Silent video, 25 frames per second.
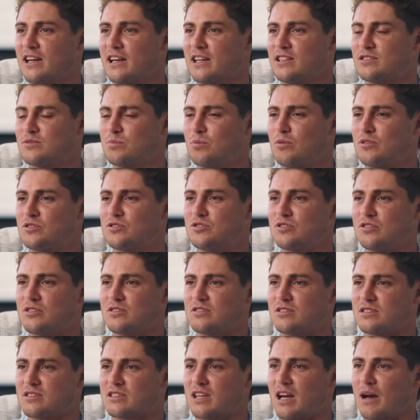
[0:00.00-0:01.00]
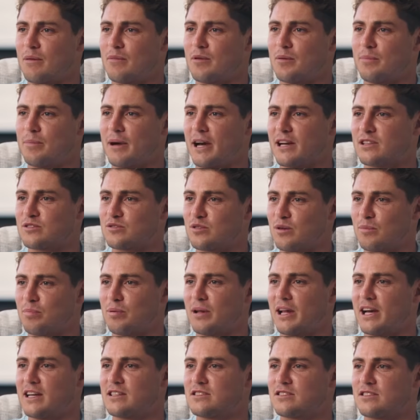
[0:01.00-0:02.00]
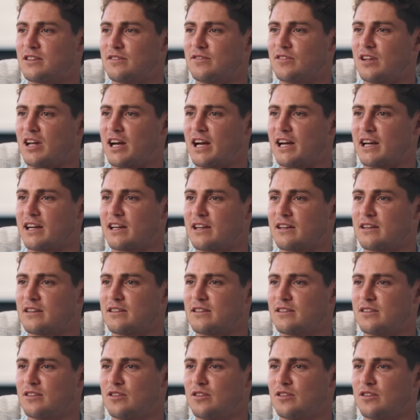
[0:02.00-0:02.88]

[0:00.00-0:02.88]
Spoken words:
it's sort of just coming back to a place of like